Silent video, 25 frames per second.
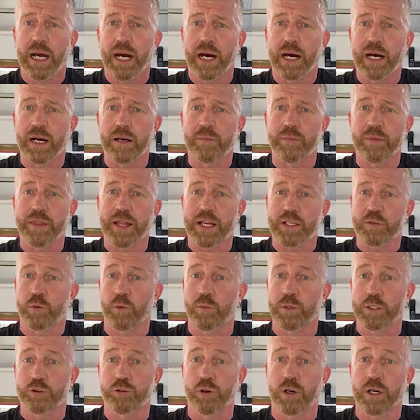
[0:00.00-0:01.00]
That's
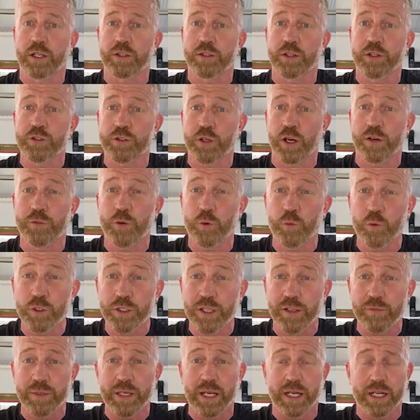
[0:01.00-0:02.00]
what we're trying to do. So if you
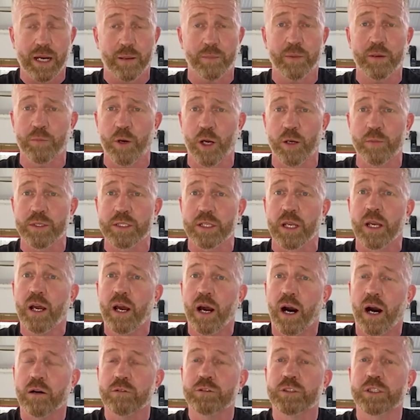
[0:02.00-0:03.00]
would give me a couple of moments,
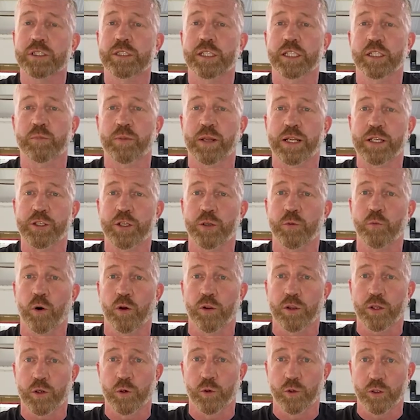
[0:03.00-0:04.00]
I'll just explain to you
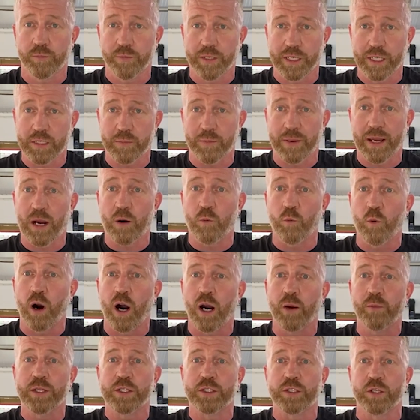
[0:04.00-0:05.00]
what The Cornermen is about,
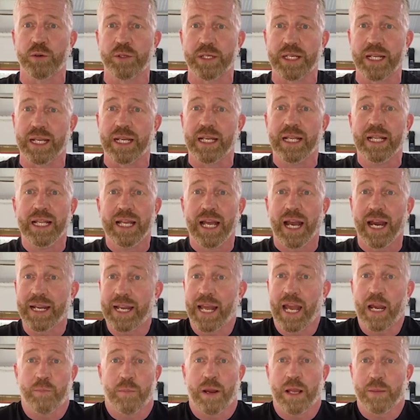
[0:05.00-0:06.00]
why we're doing it,
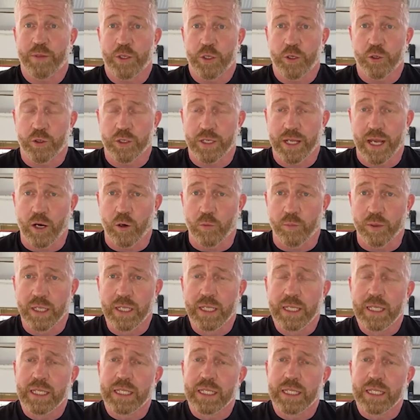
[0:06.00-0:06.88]
and how maybe you could help.